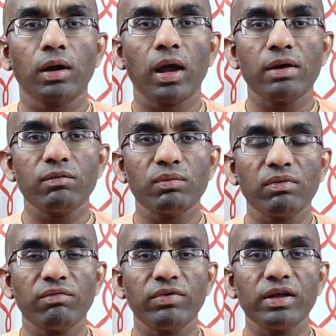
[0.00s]
And we
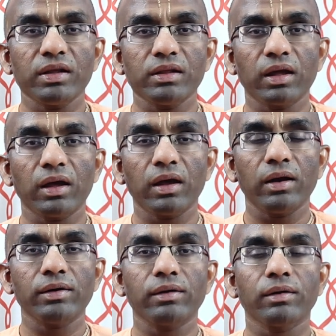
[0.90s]
may feel
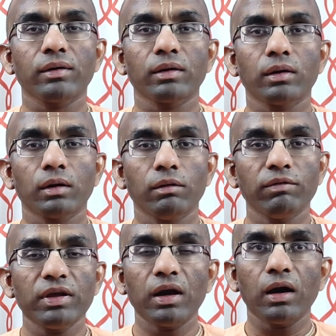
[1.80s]
that
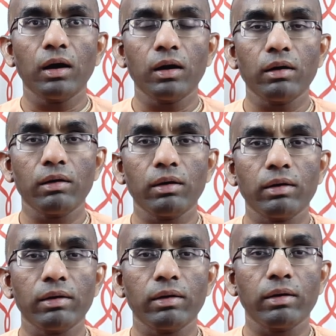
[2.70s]
we are
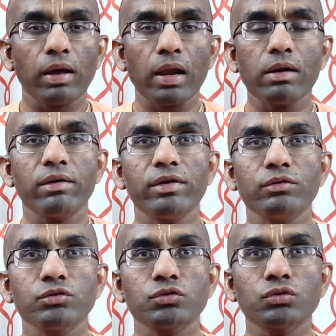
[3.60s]

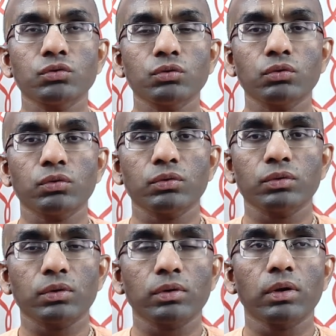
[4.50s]
reduced to
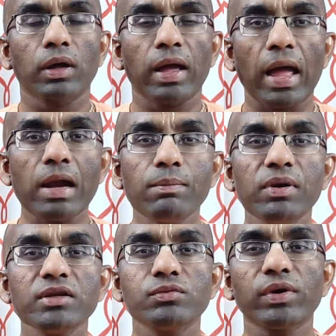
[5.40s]

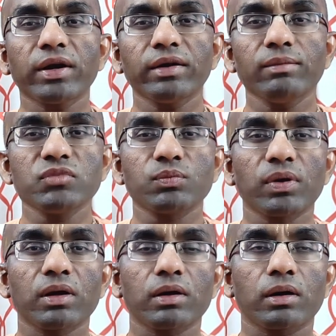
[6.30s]
helpless victims
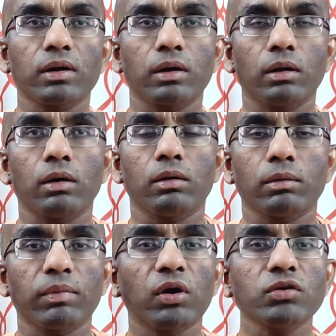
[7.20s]

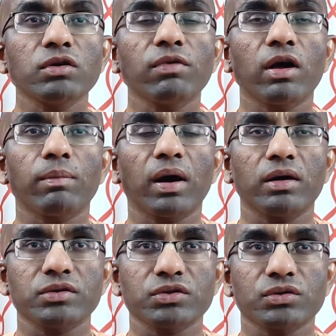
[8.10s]
because of our
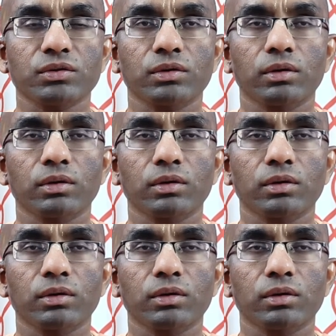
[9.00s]
past.